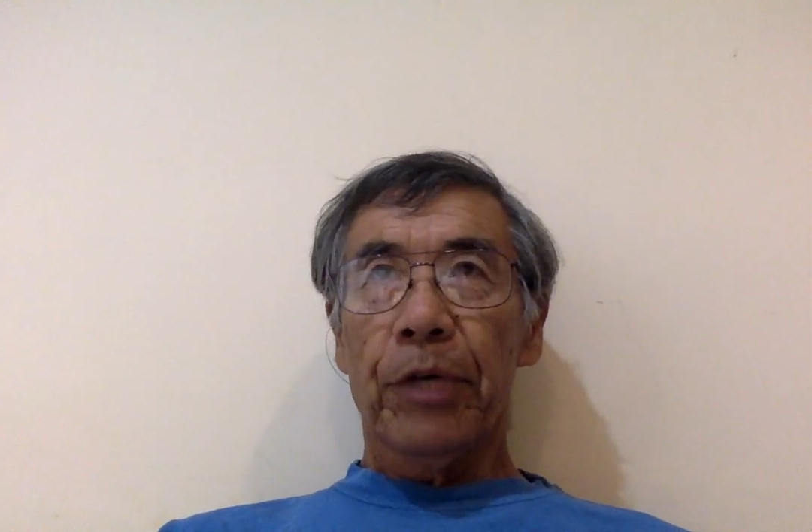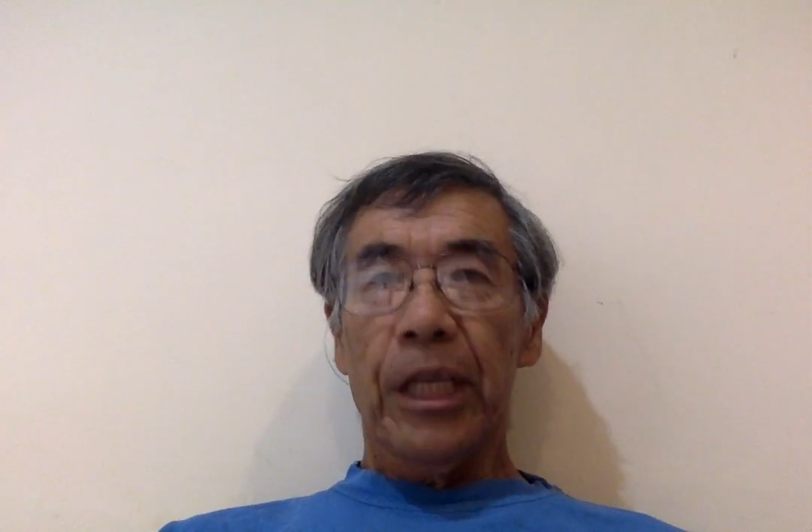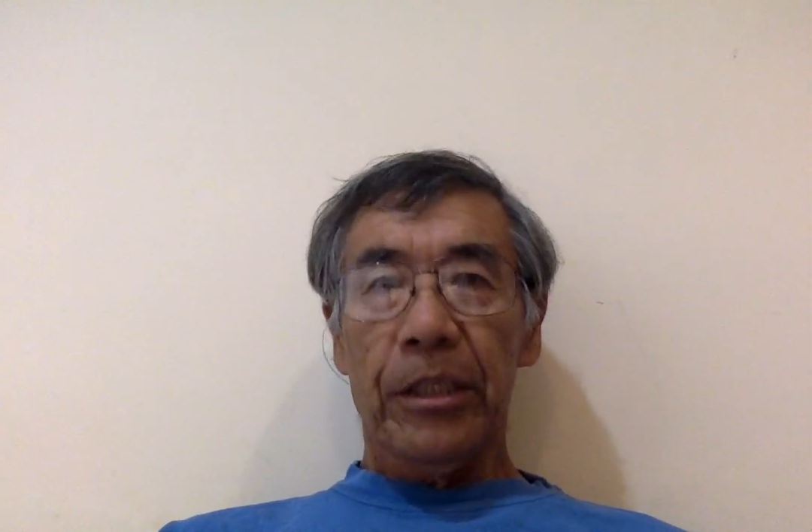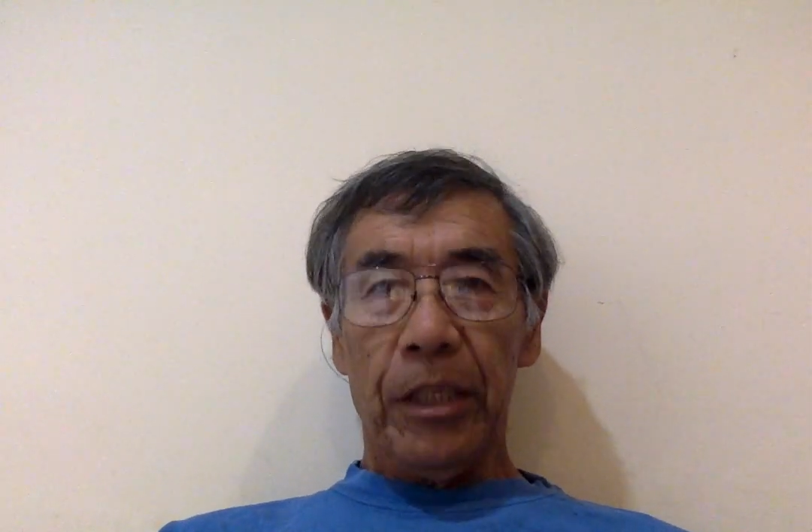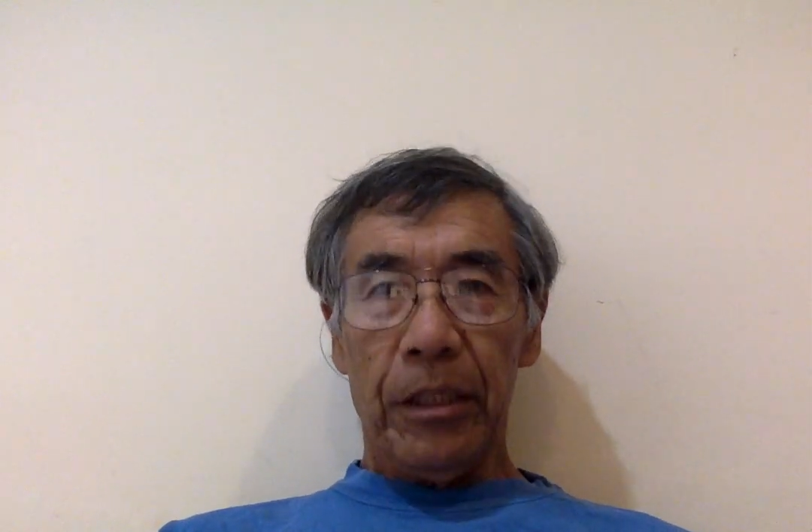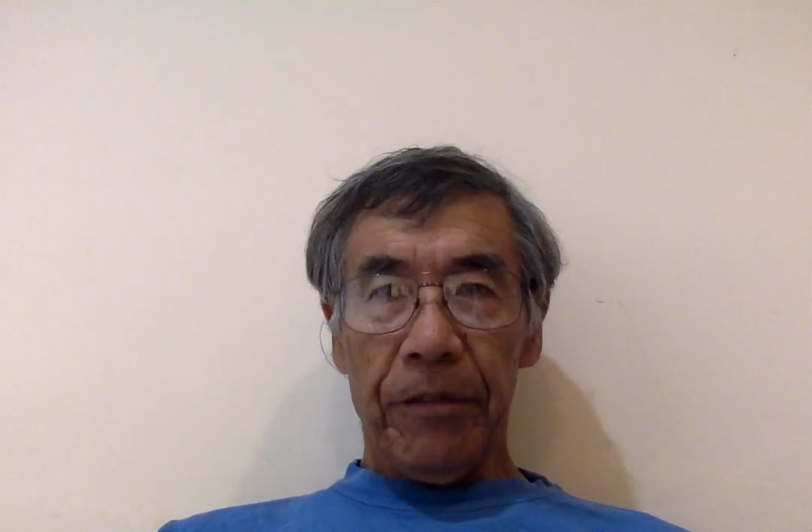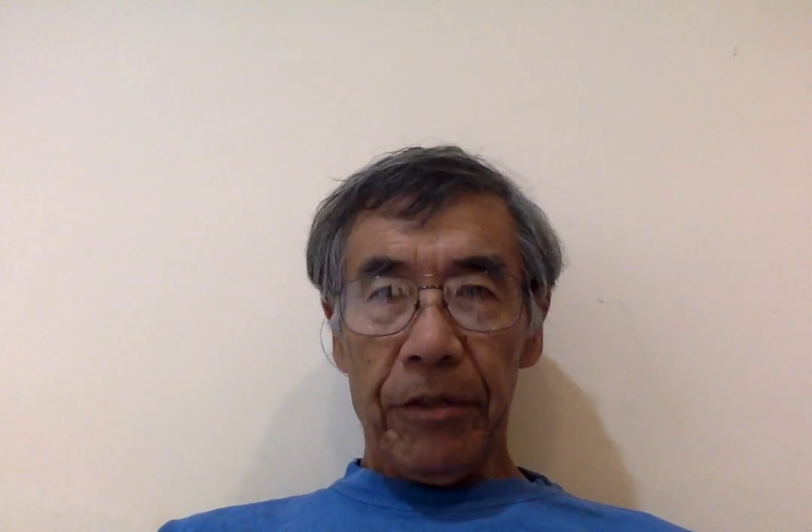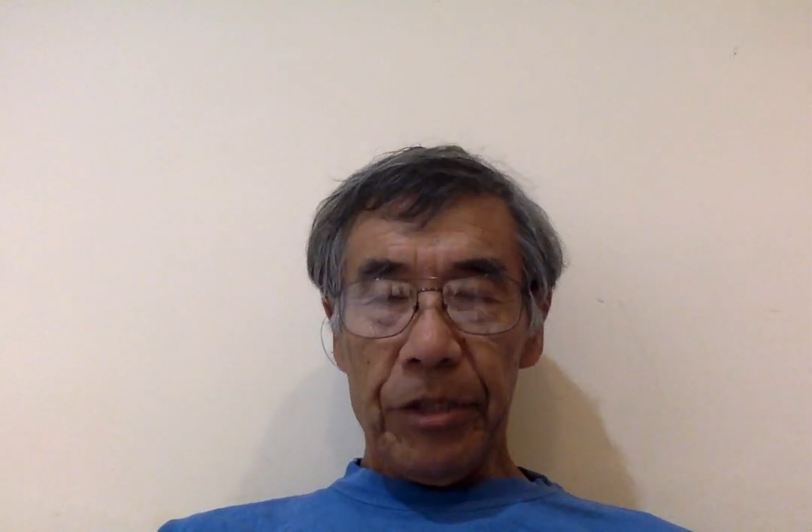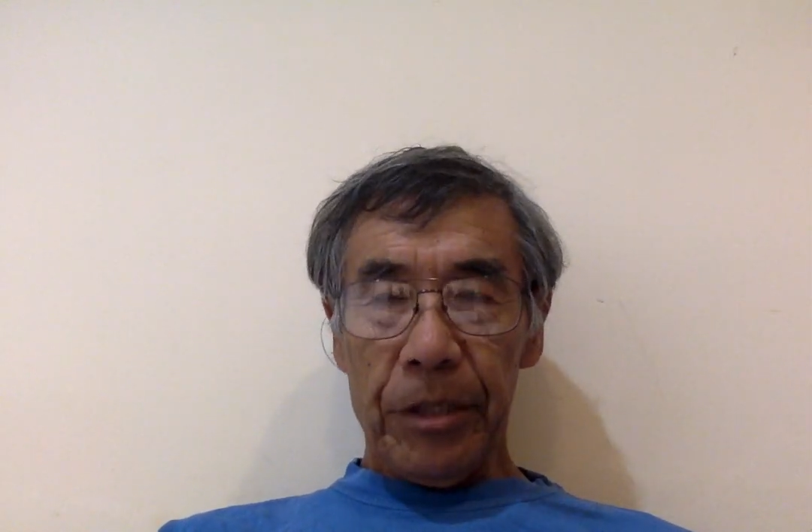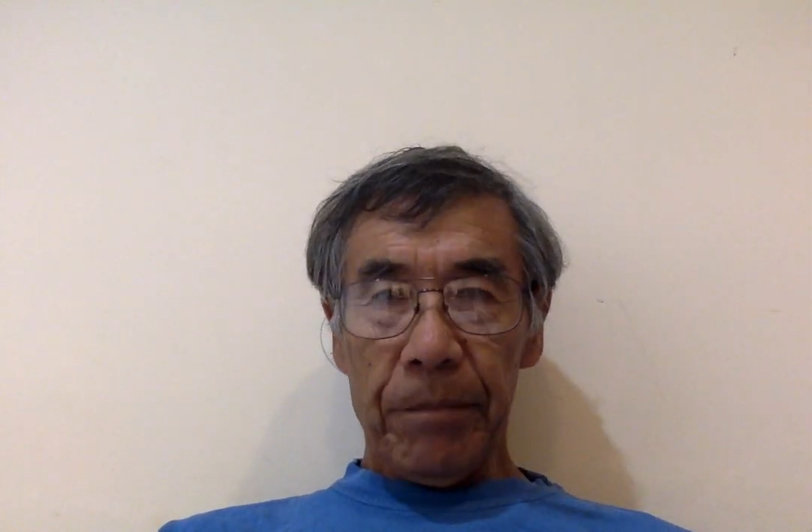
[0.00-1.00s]
each
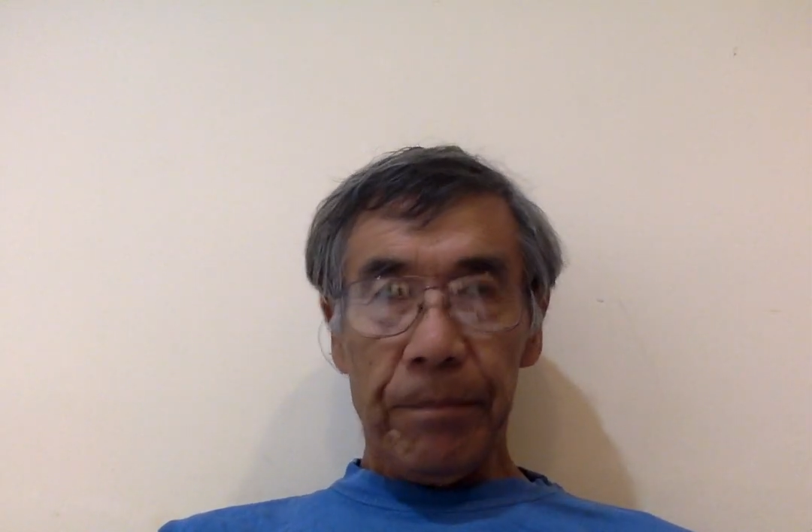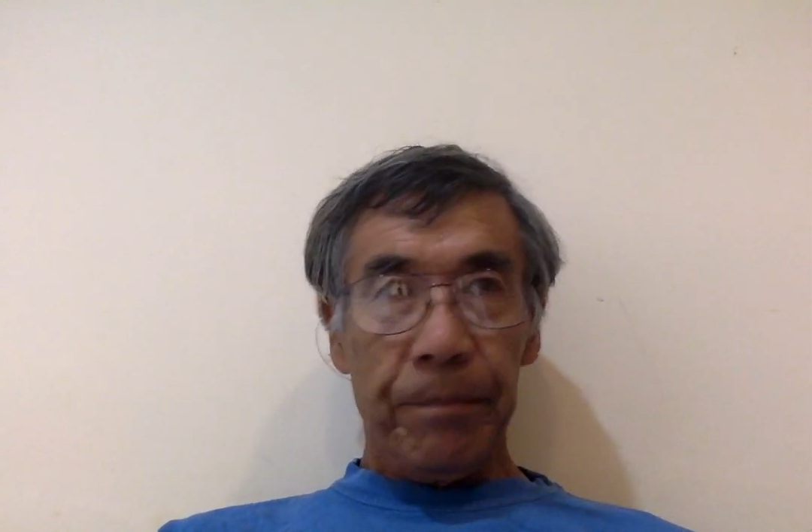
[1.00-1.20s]
individual.